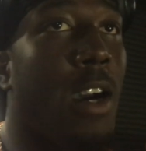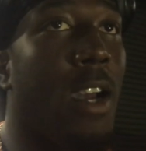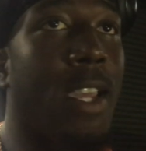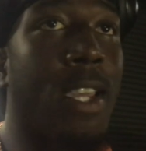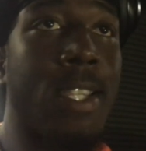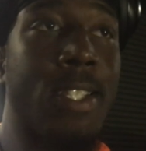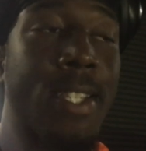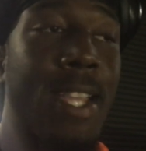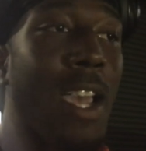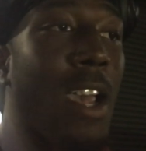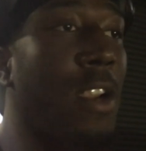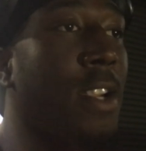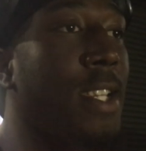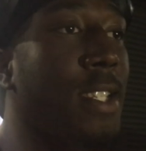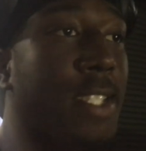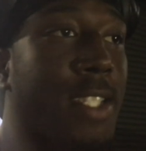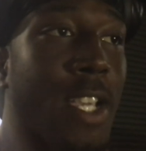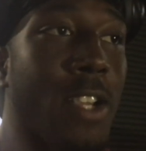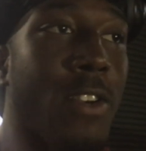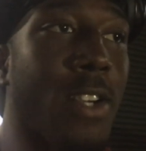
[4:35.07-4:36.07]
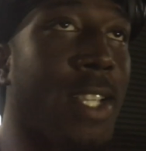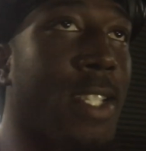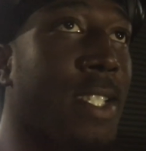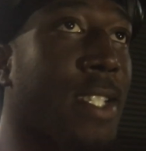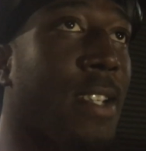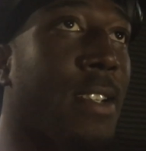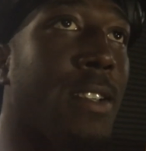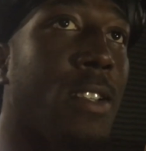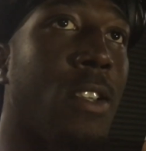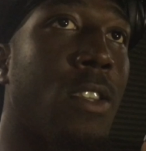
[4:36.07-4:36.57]
each down, each series.
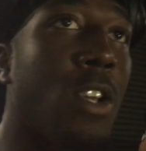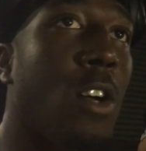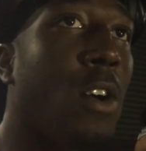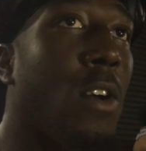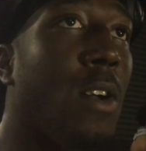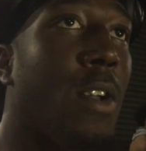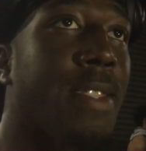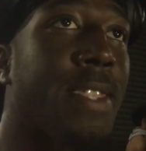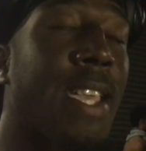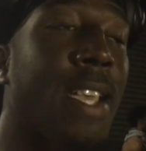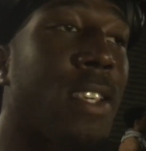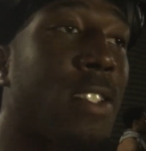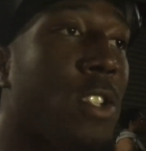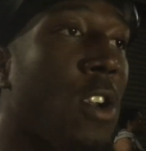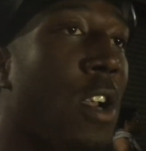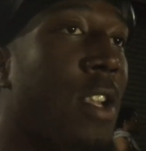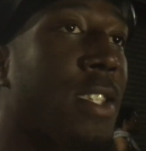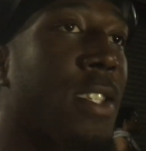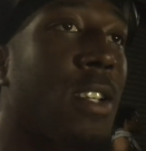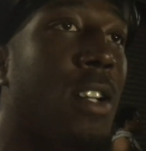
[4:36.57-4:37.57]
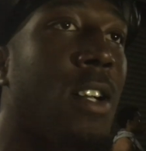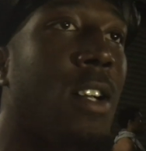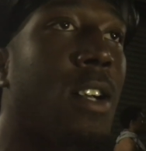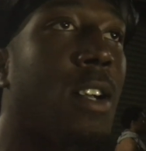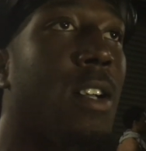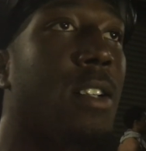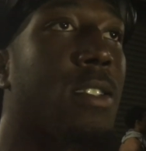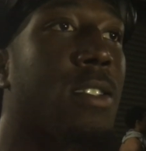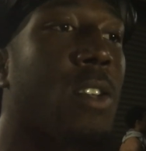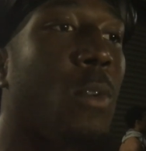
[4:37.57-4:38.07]
And you know, things started
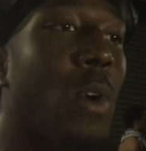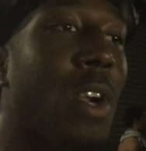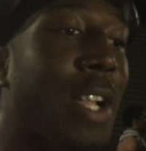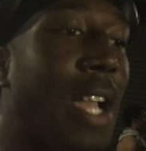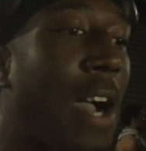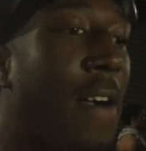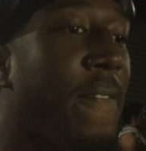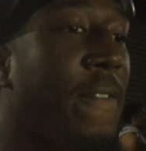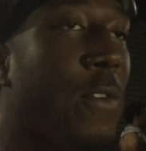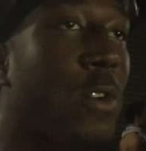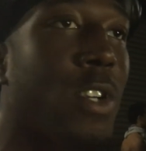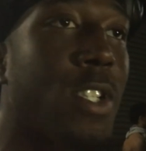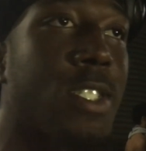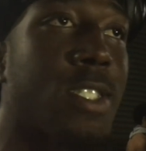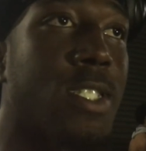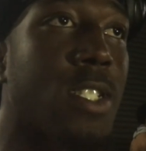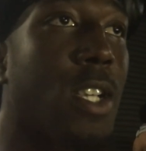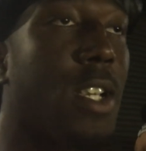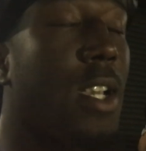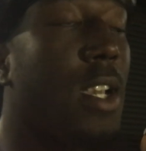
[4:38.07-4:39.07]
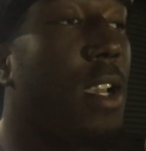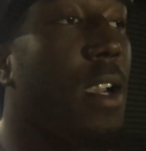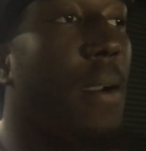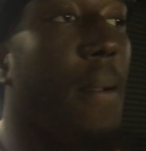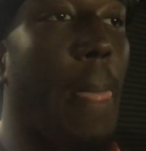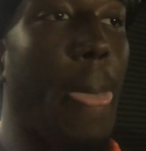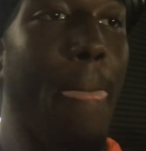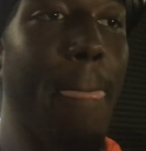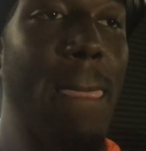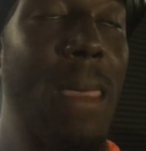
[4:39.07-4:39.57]
to work out for us,
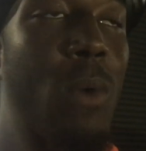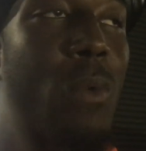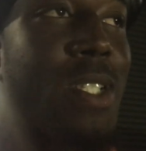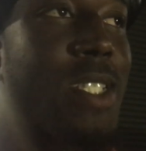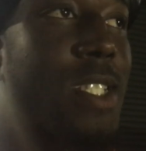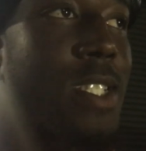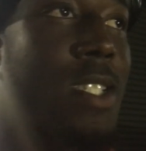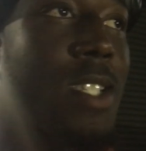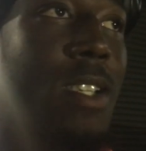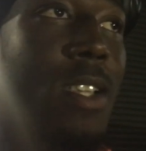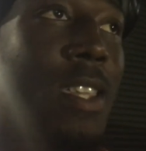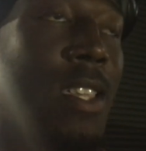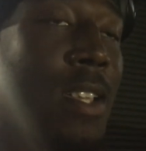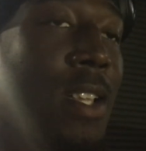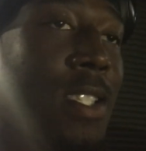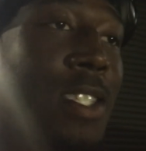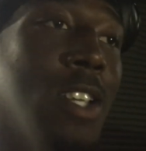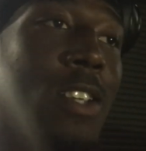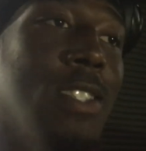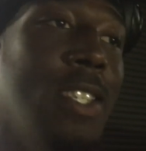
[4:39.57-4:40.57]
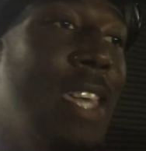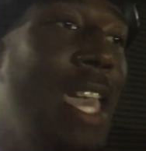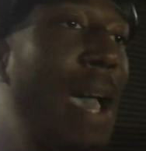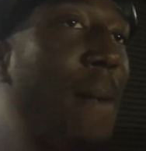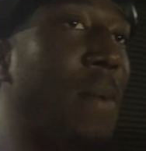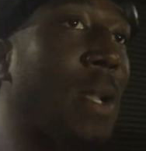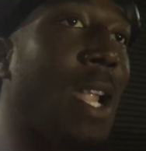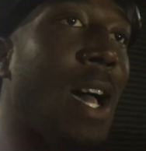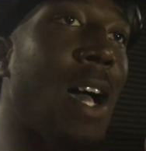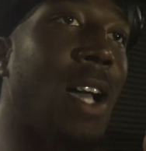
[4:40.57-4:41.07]
and we just continued to
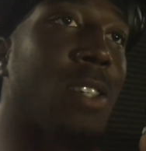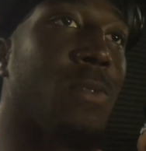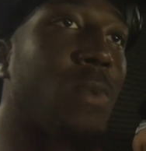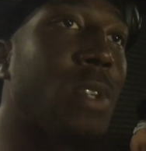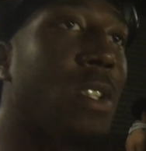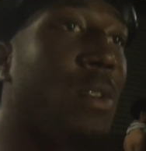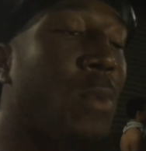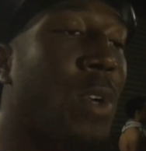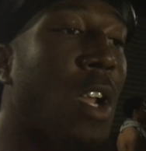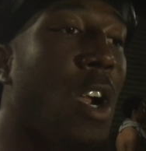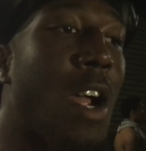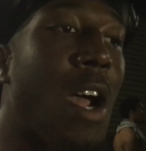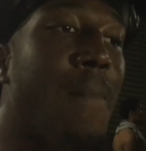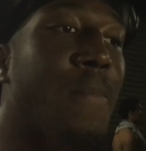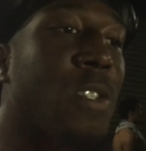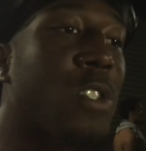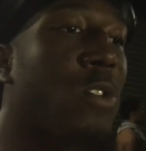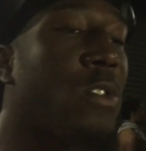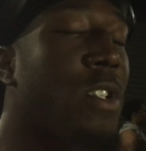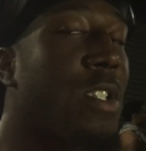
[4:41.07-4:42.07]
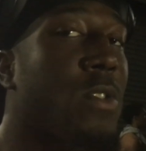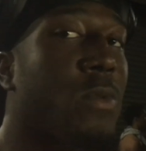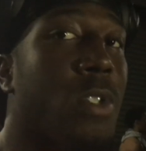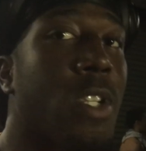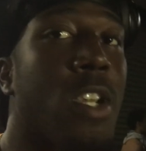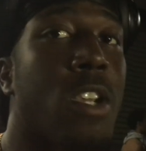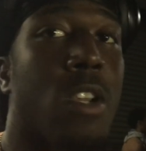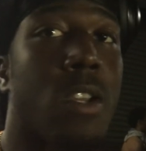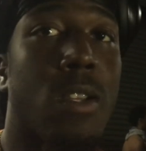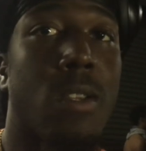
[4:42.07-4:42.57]
capitalize when our opportunities were
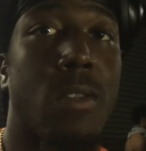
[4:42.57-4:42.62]
there.